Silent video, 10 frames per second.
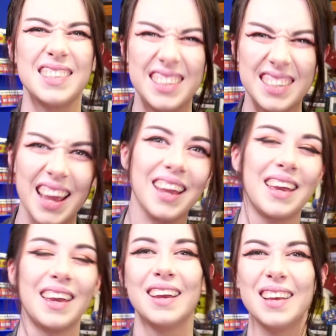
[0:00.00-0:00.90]

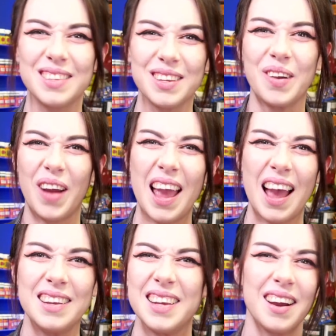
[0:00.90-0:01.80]
Stink. That's a great
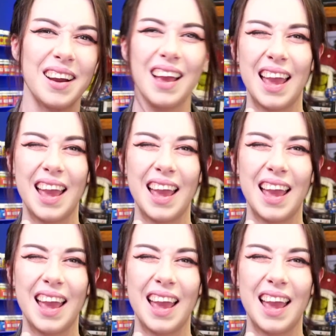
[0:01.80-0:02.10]
idea.